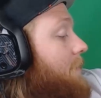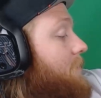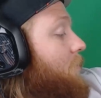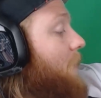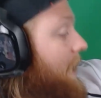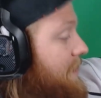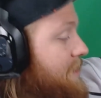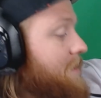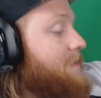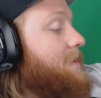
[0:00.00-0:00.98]

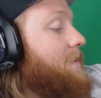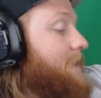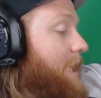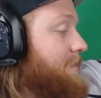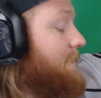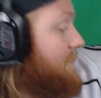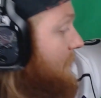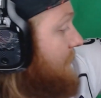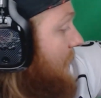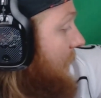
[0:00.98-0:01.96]
directions and things
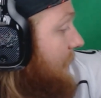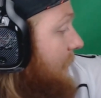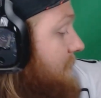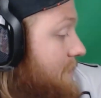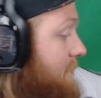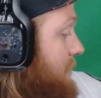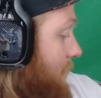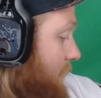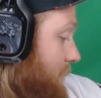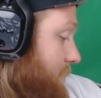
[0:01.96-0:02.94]
of that nature,
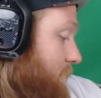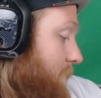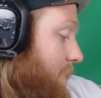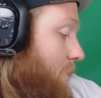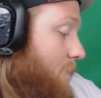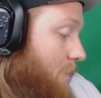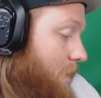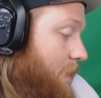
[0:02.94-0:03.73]
so it's really cool.